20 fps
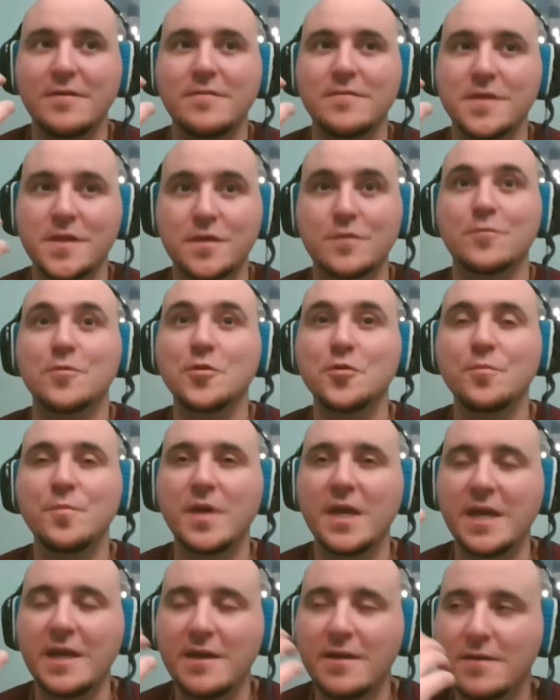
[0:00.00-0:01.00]
through
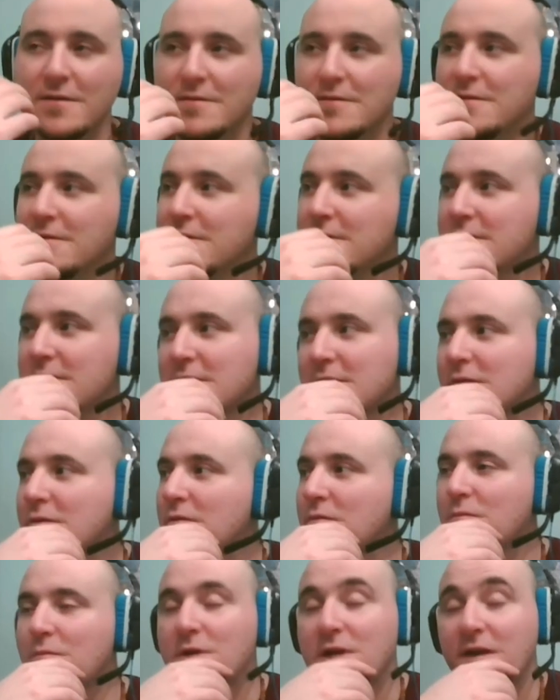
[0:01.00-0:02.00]
me,
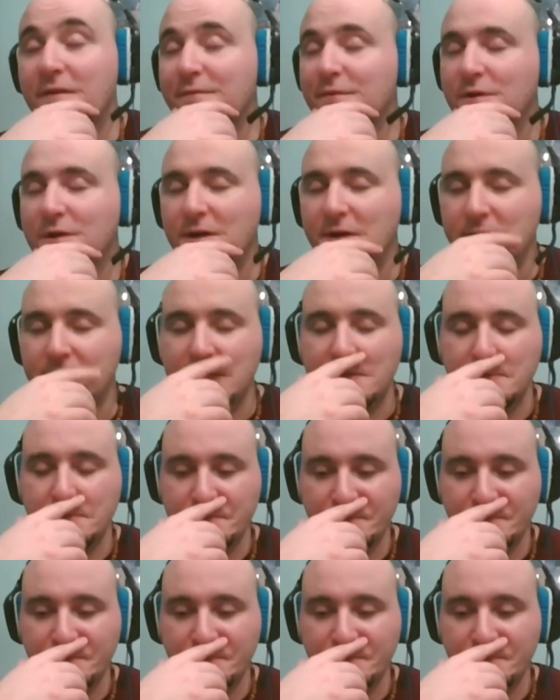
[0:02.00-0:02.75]
or whatever else.